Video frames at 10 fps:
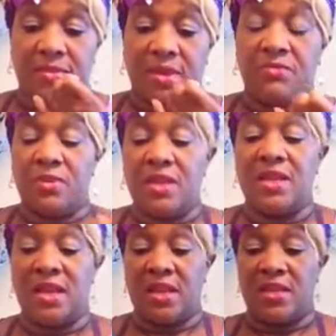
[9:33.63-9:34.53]
It
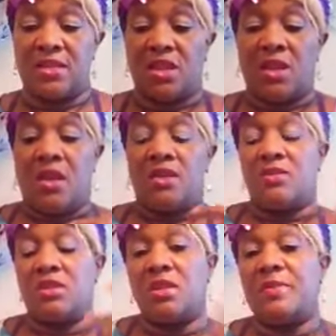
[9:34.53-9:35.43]
really is.
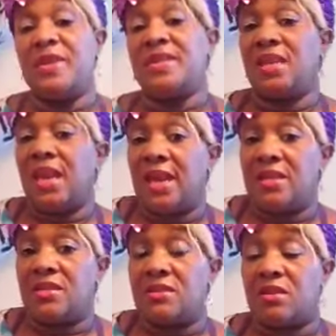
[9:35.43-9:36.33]
There's going to be a
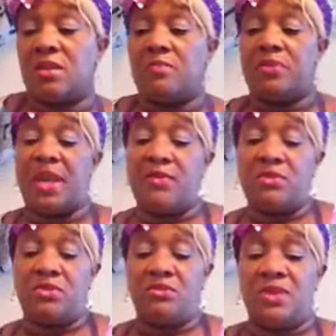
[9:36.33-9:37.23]
dance. They're going to play
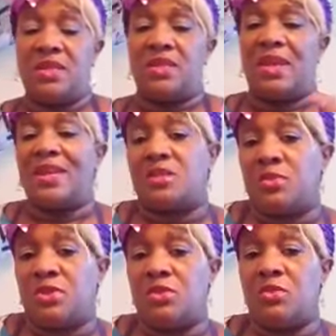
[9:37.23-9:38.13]
with you and dance
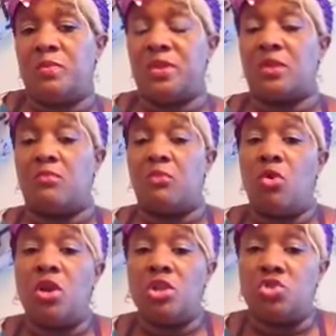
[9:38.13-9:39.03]
with you. But the
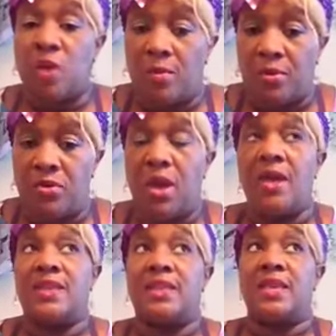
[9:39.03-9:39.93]
more trouble
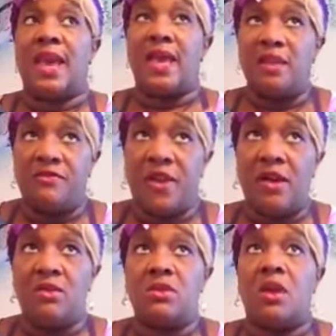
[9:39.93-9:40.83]
that the
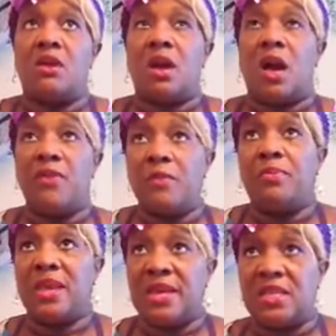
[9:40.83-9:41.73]
NFL, other
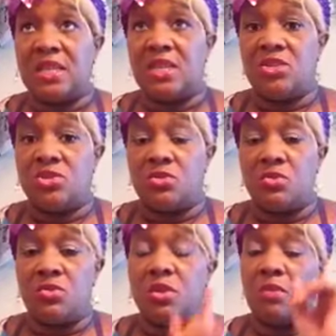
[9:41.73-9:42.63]
players get
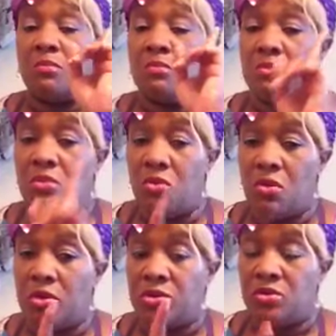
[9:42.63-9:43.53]
into, the
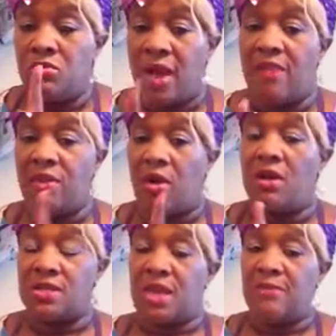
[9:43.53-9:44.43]
more you have a
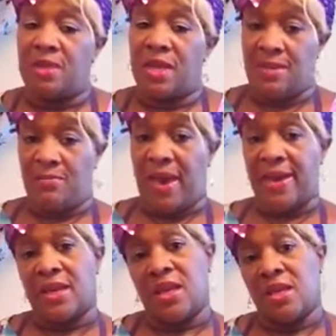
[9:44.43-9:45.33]
hard time getting
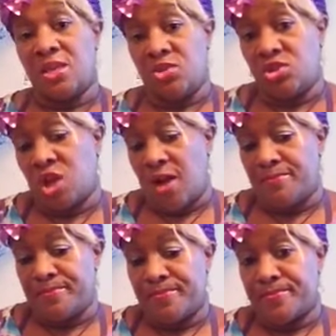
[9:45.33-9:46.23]
back your job,
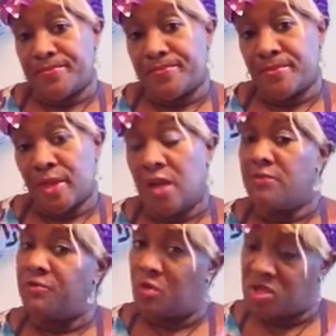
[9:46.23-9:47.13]

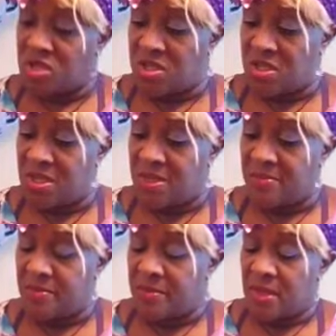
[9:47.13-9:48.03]
unfortunately.
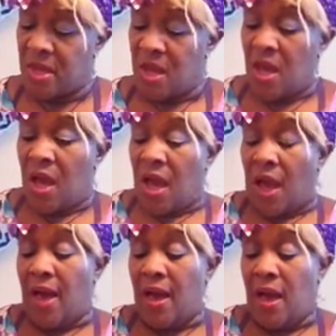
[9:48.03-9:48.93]

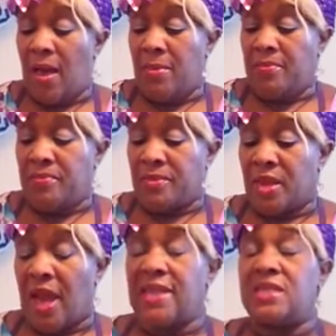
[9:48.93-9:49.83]

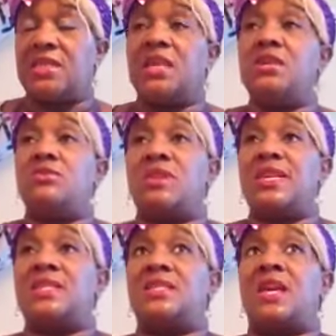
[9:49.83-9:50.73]
I see you,
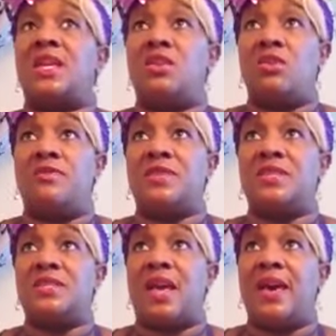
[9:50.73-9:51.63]
like, standing off at the
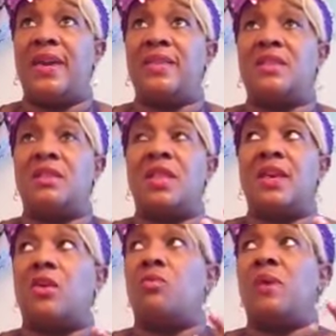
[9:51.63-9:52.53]
side,
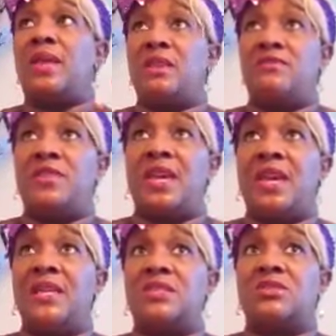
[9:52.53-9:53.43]
like, waiting for the
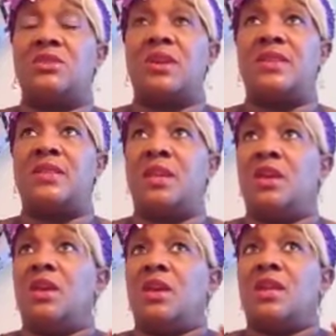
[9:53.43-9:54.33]
answer. And
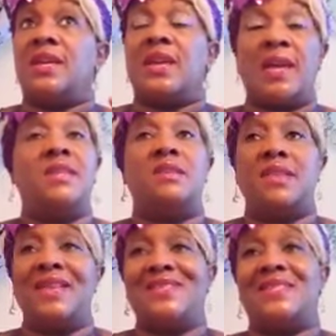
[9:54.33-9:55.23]
like, kind of,
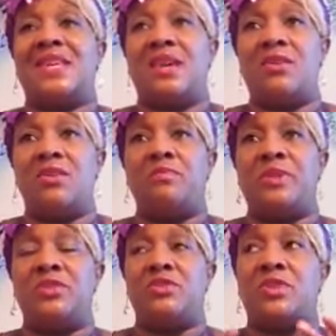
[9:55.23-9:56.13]
not scared,
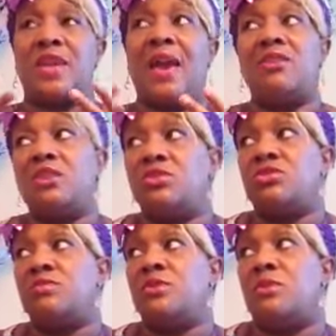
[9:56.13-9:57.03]
but you're counting
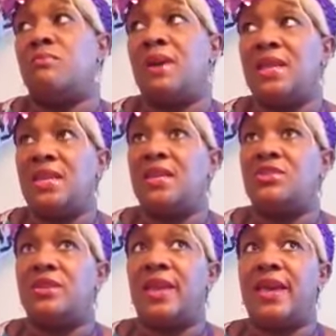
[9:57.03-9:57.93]
your money, and
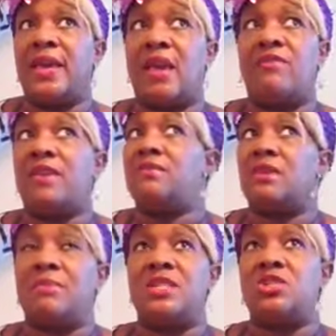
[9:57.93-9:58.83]
you're like, if I don't
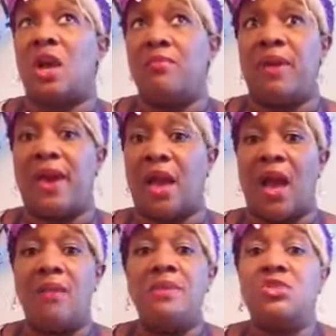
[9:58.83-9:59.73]
get my job back,
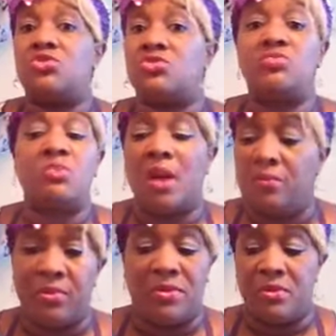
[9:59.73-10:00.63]
I'm in
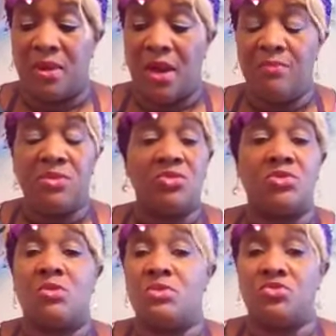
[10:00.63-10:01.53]
trouble. I'm
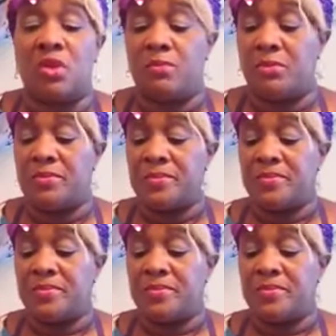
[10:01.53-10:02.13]
so in trouble.